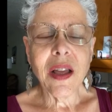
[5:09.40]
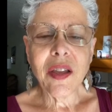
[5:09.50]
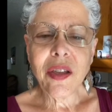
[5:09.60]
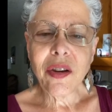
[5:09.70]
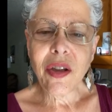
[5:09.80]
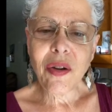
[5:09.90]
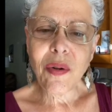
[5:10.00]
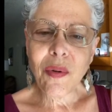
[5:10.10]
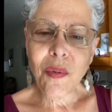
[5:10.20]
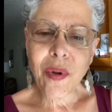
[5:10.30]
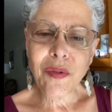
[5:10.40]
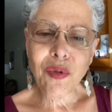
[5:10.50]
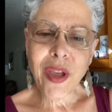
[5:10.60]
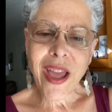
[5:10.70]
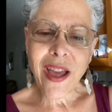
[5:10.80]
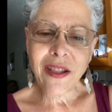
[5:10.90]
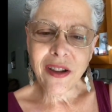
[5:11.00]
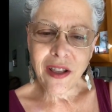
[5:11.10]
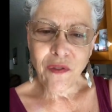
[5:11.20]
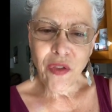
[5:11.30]
You know, when
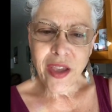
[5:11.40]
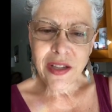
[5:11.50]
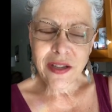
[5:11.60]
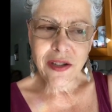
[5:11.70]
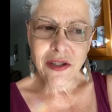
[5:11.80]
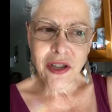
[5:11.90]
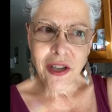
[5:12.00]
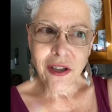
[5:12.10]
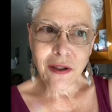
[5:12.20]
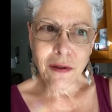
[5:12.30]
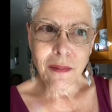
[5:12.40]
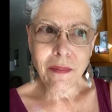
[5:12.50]
reality faces you,